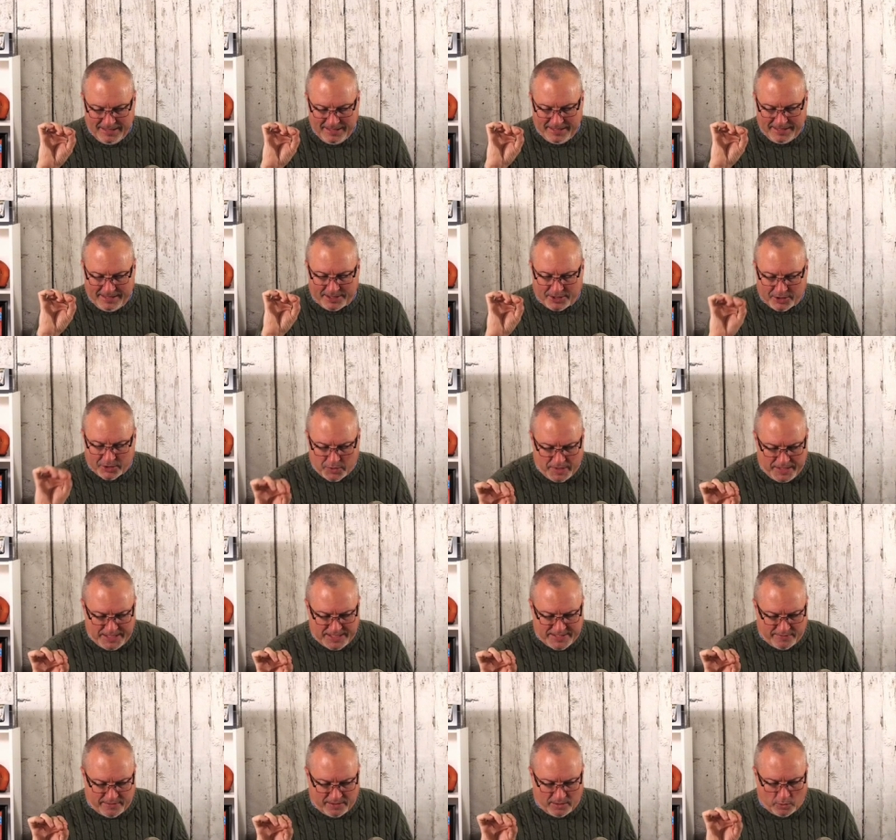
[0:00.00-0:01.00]
The
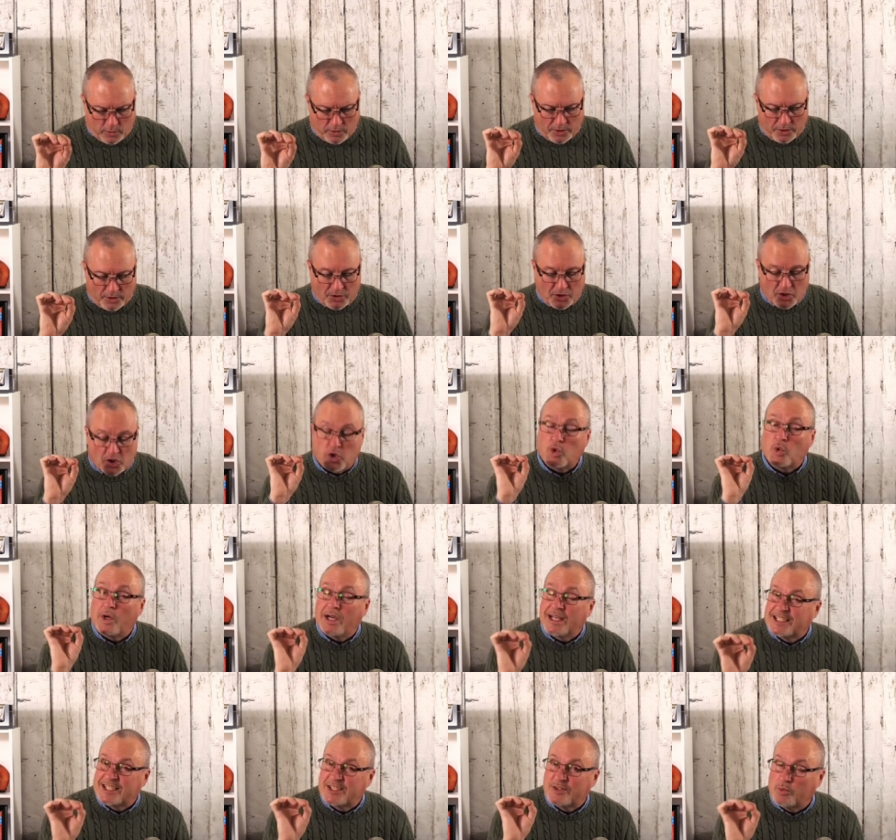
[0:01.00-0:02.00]
decrees of the Lord are
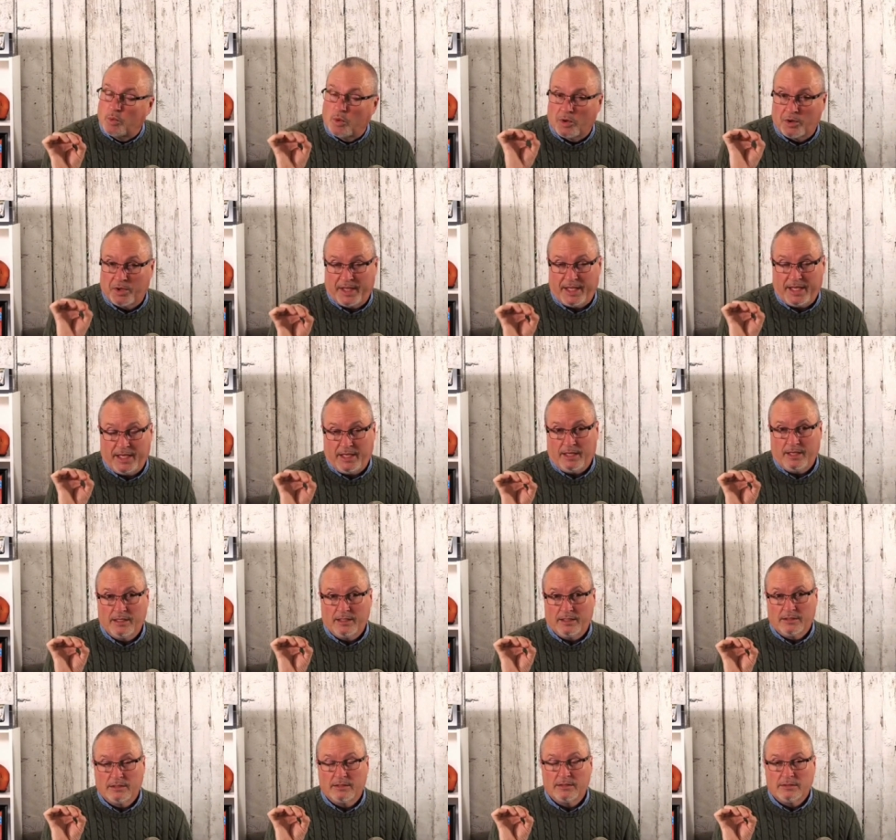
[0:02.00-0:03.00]
trustworthy,
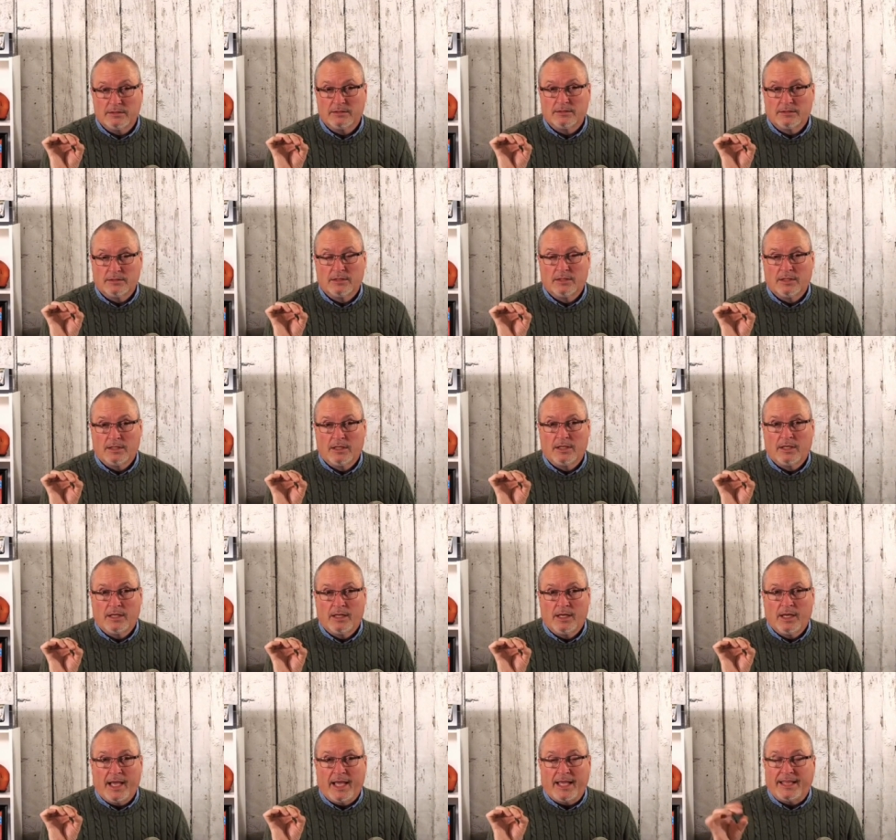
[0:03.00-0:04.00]

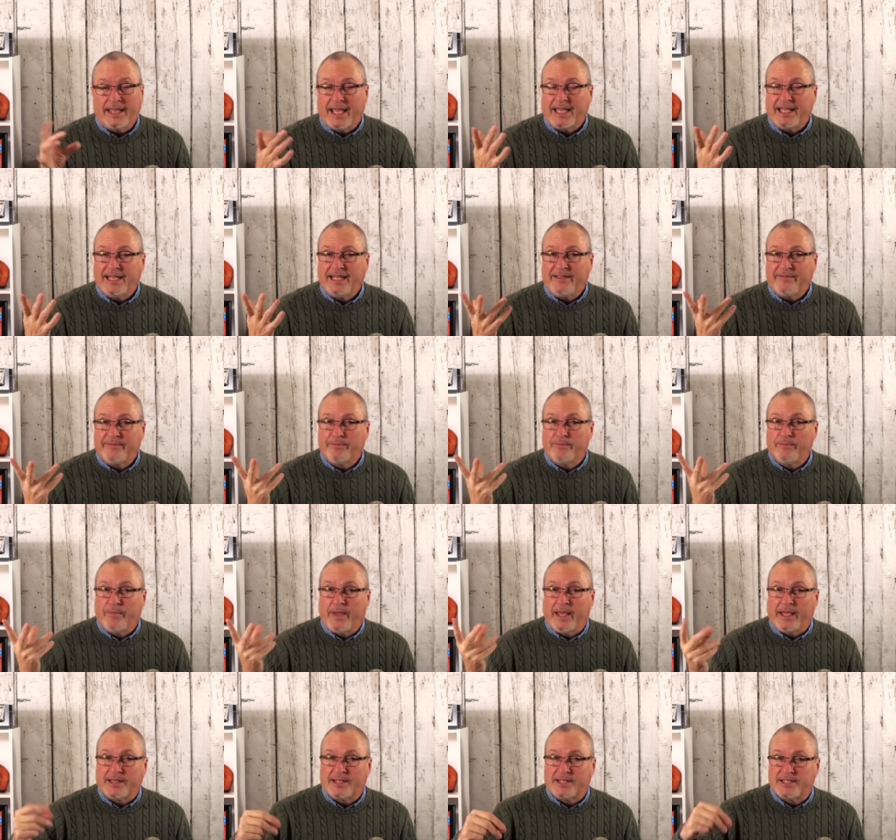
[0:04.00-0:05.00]
and they can even
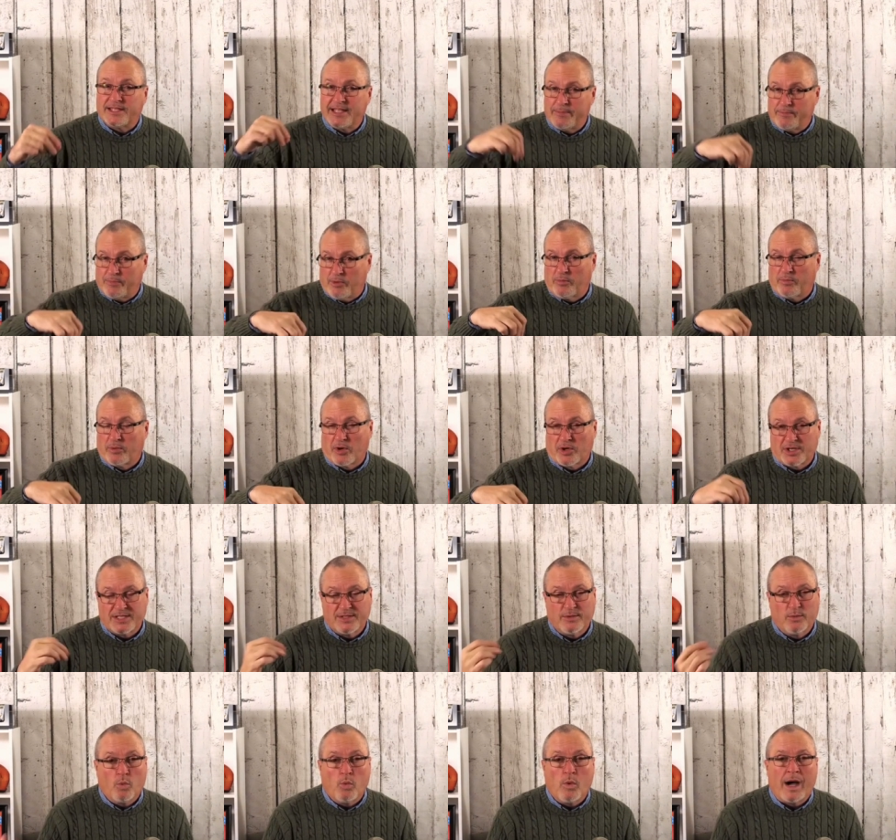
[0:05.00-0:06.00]
make the simple
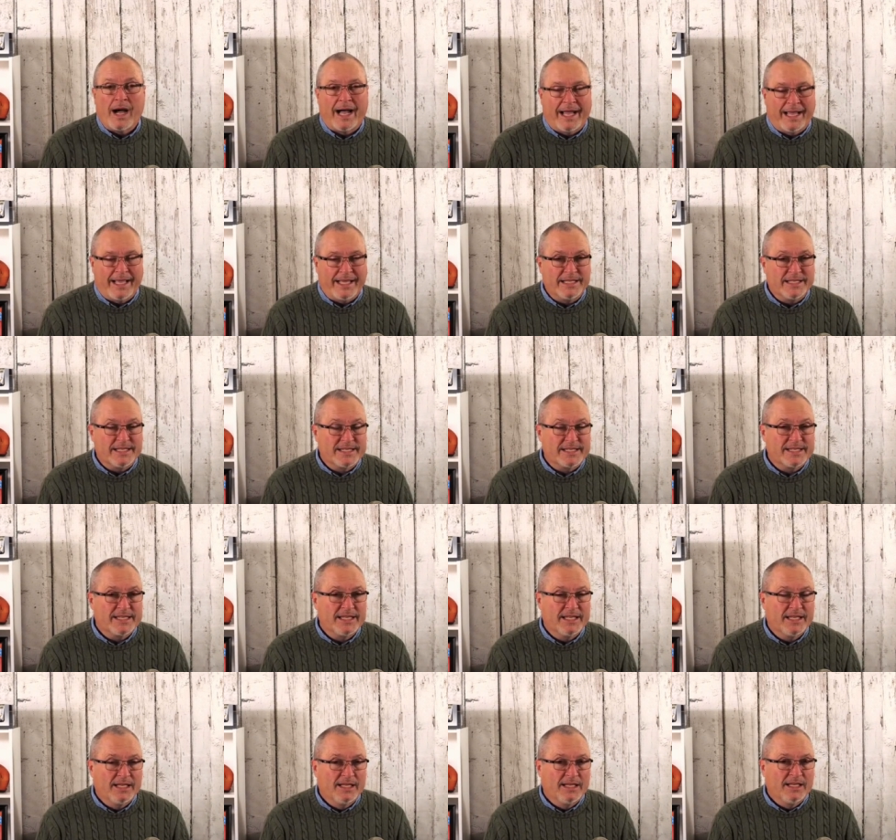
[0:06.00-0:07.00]
person
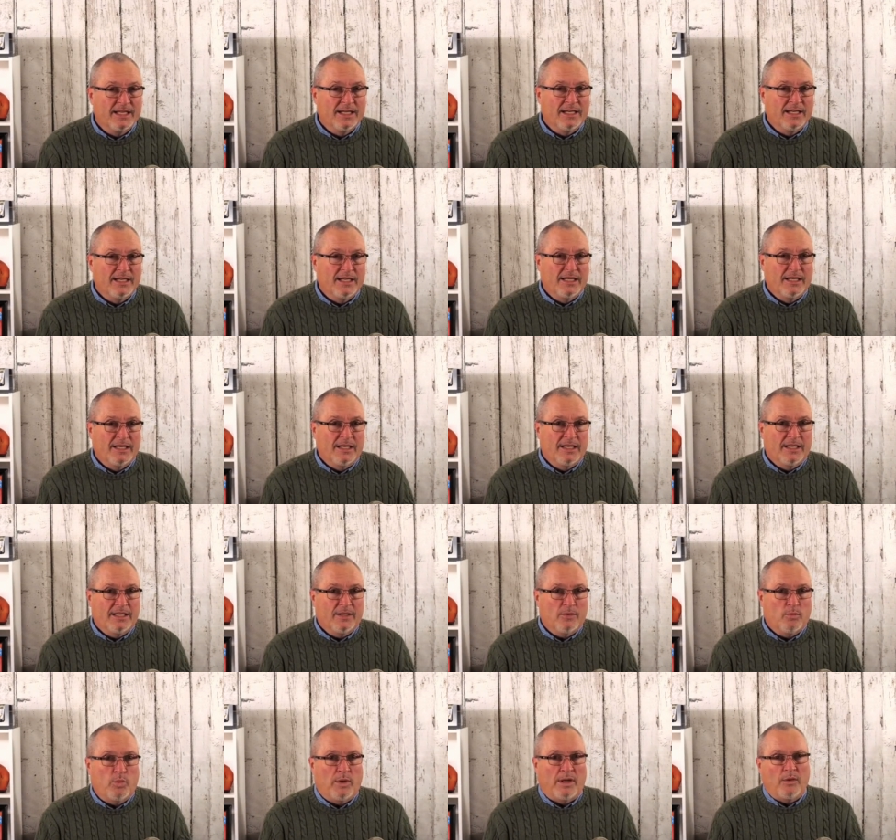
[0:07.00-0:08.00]
wise.
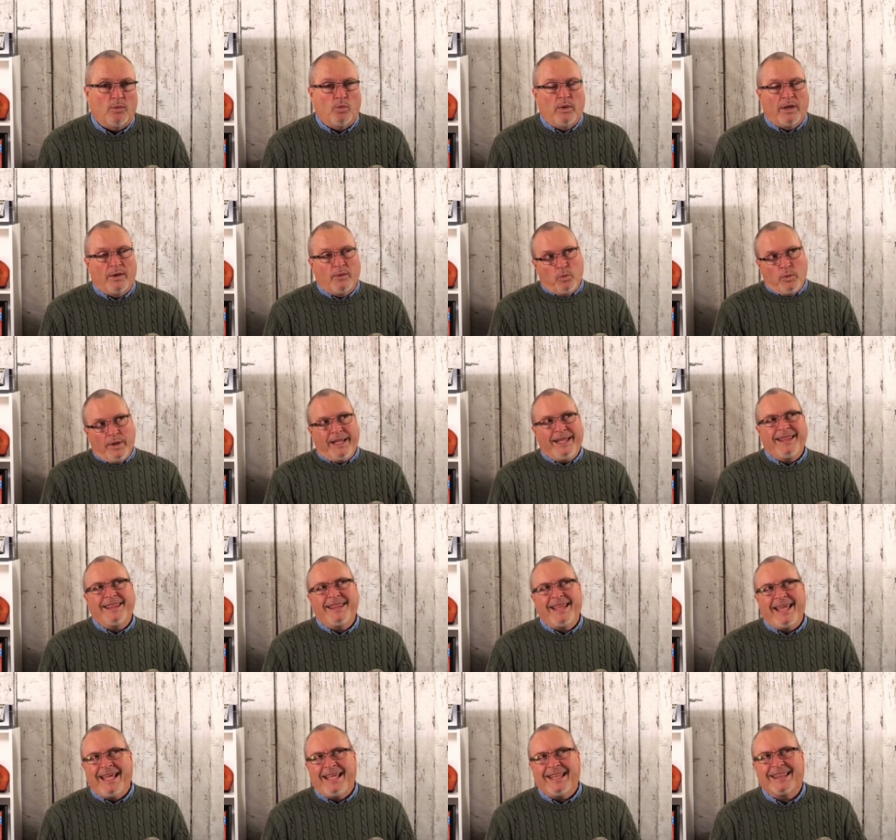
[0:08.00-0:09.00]
When, when we
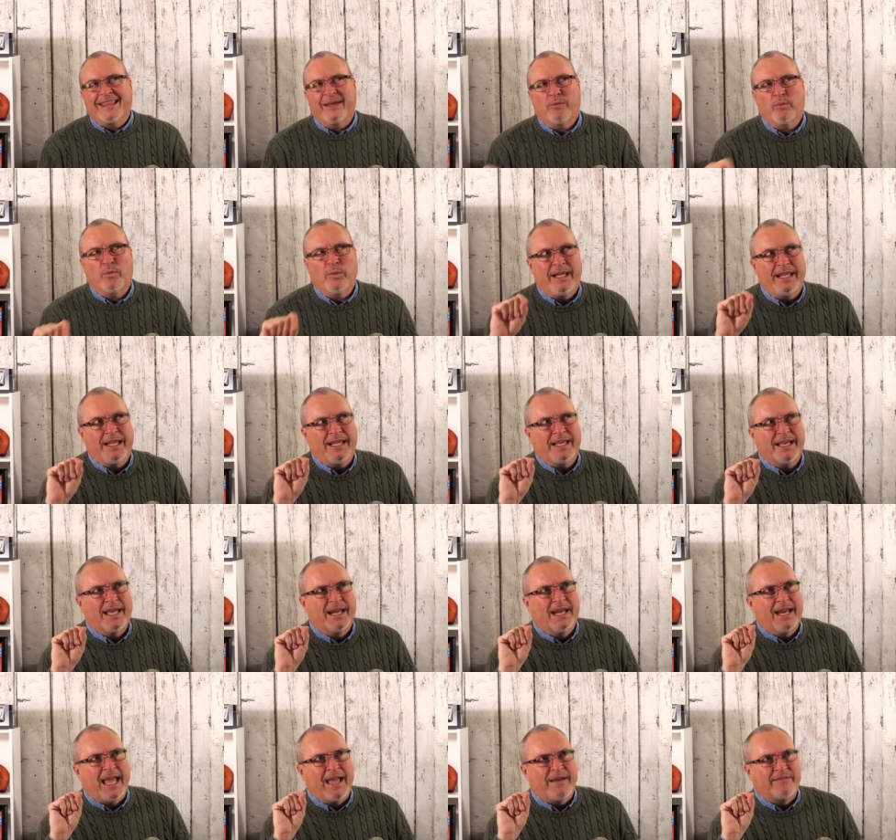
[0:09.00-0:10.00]
think that we
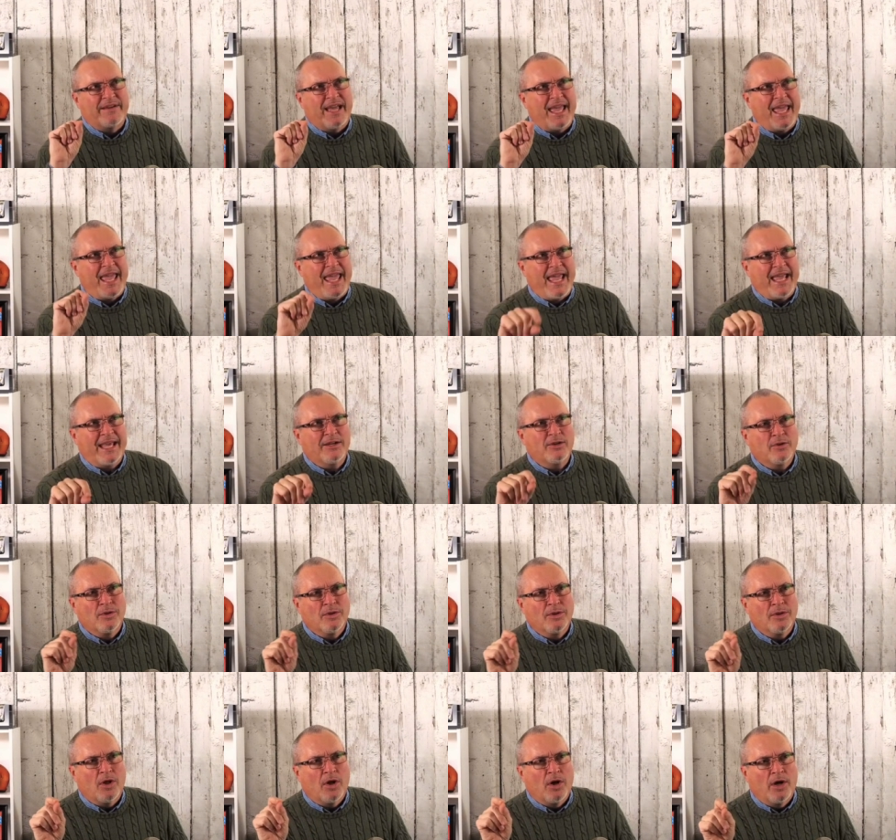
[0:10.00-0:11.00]
kind of have a
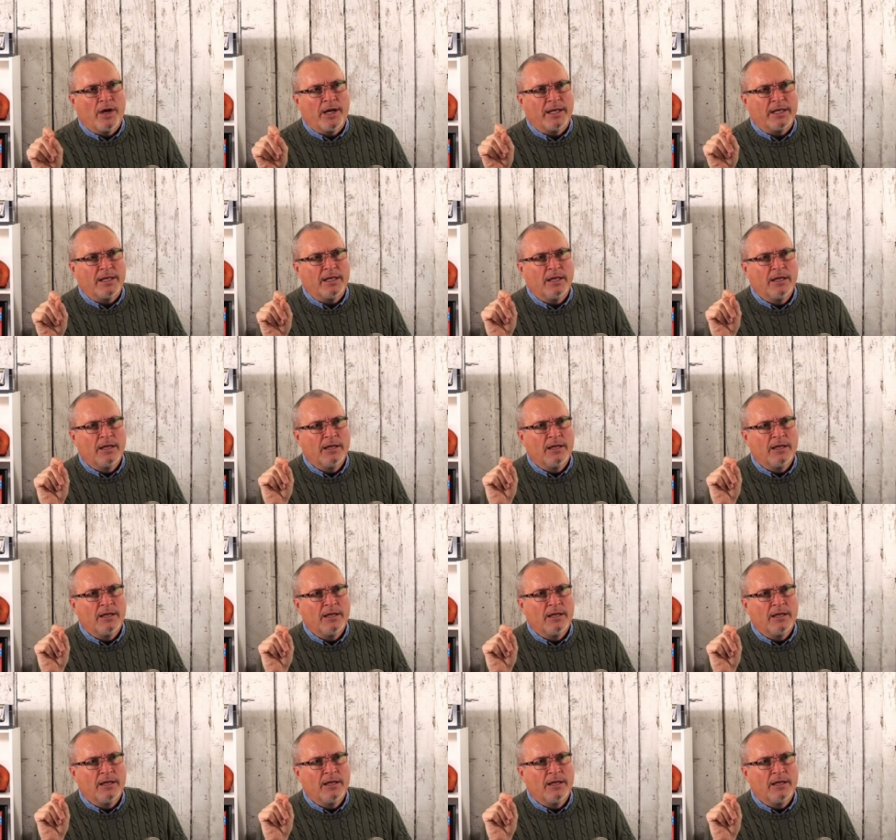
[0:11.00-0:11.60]
handle on